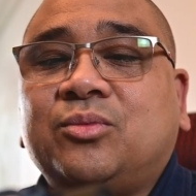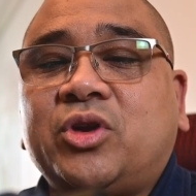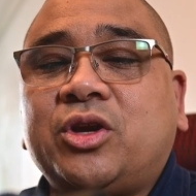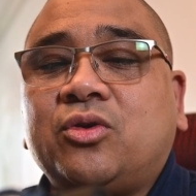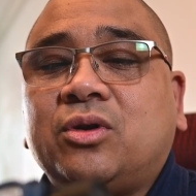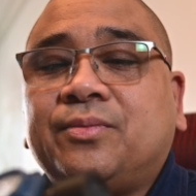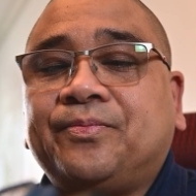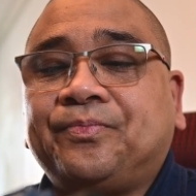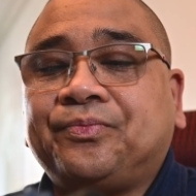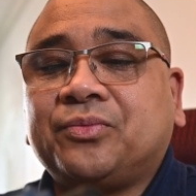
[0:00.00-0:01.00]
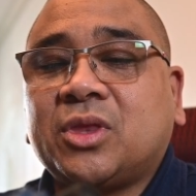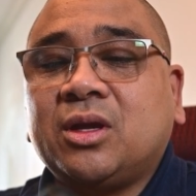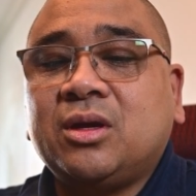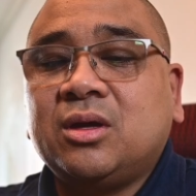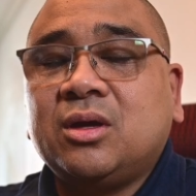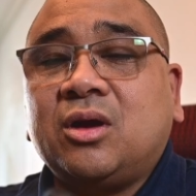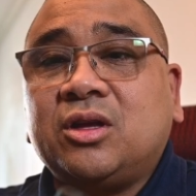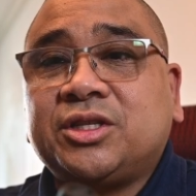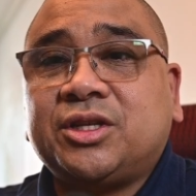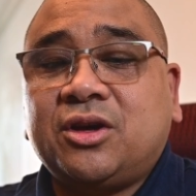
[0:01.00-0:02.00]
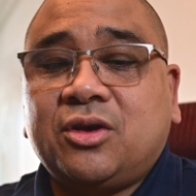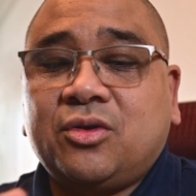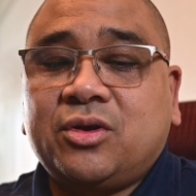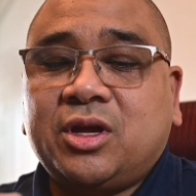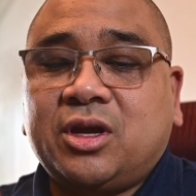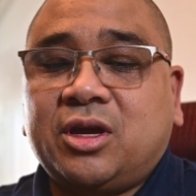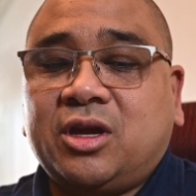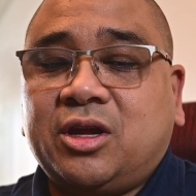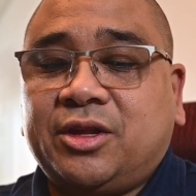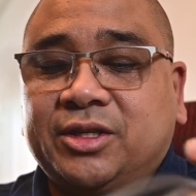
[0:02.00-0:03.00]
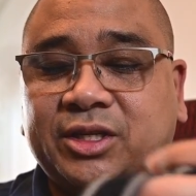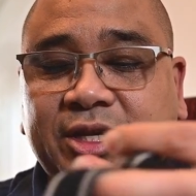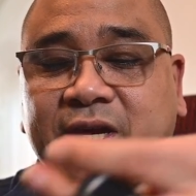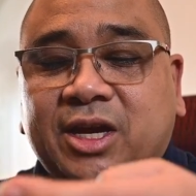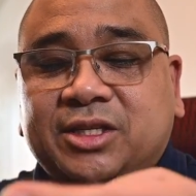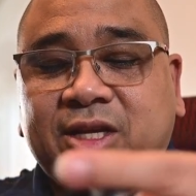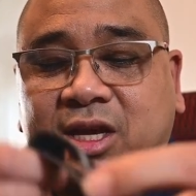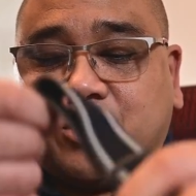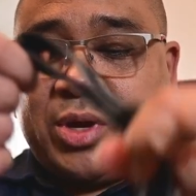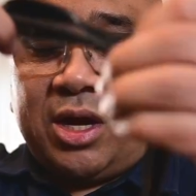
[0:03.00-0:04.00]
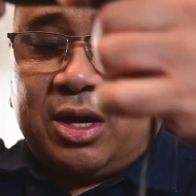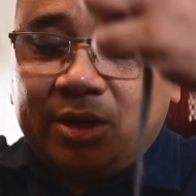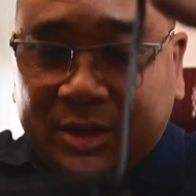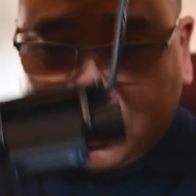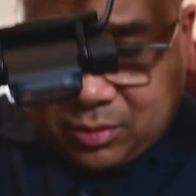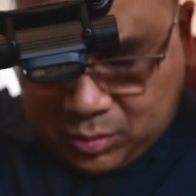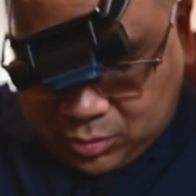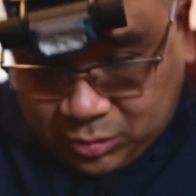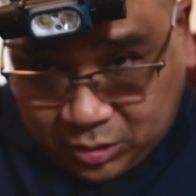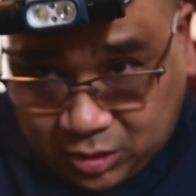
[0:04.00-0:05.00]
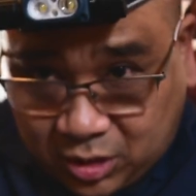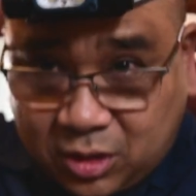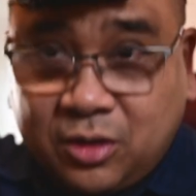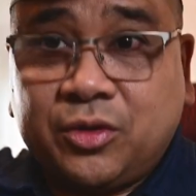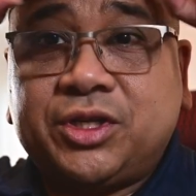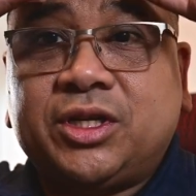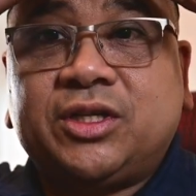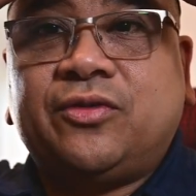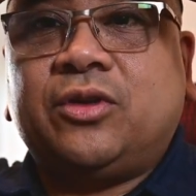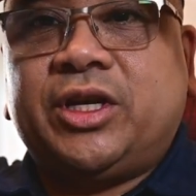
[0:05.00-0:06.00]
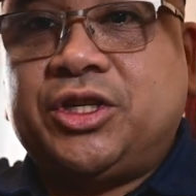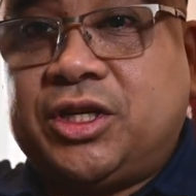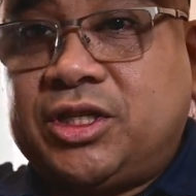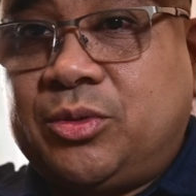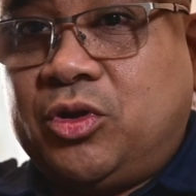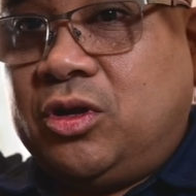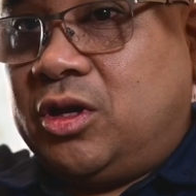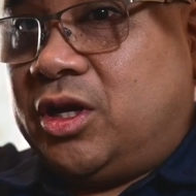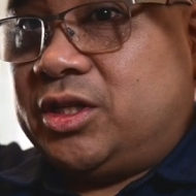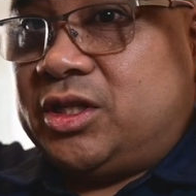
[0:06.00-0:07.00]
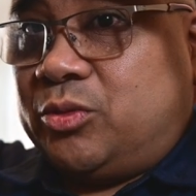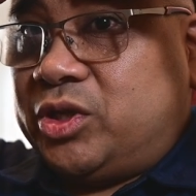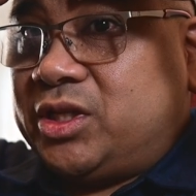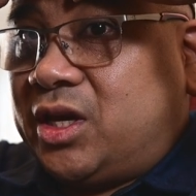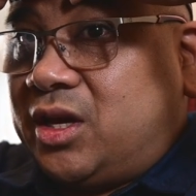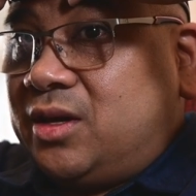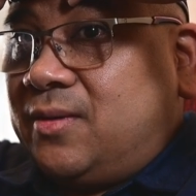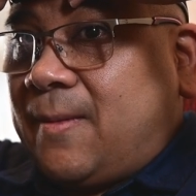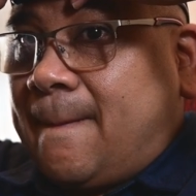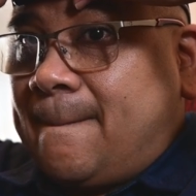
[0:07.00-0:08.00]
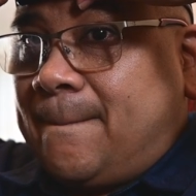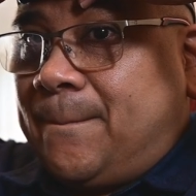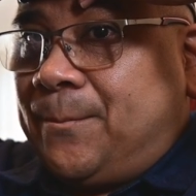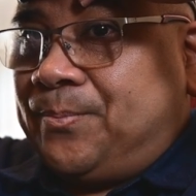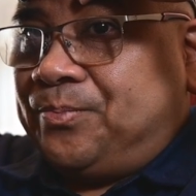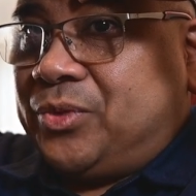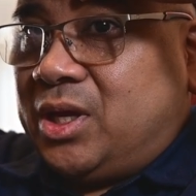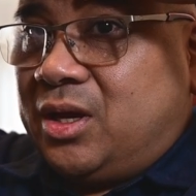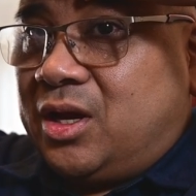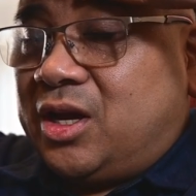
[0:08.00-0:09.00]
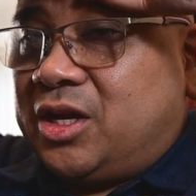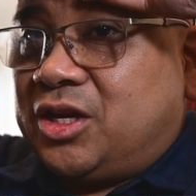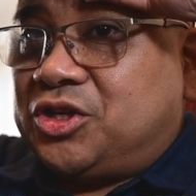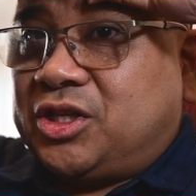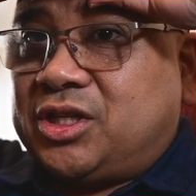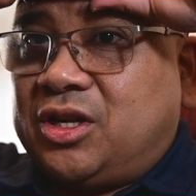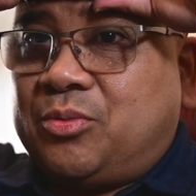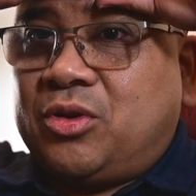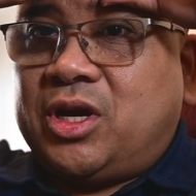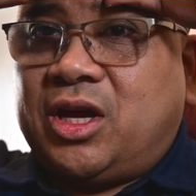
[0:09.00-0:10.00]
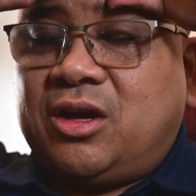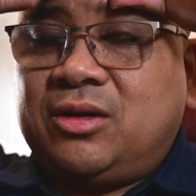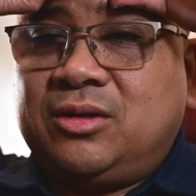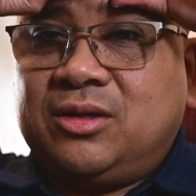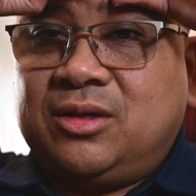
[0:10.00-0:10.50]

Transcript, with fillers: Pretty cool. Also, uh, it has the headband, which is fully adjustable on someone's head. And I can adjust it up or down.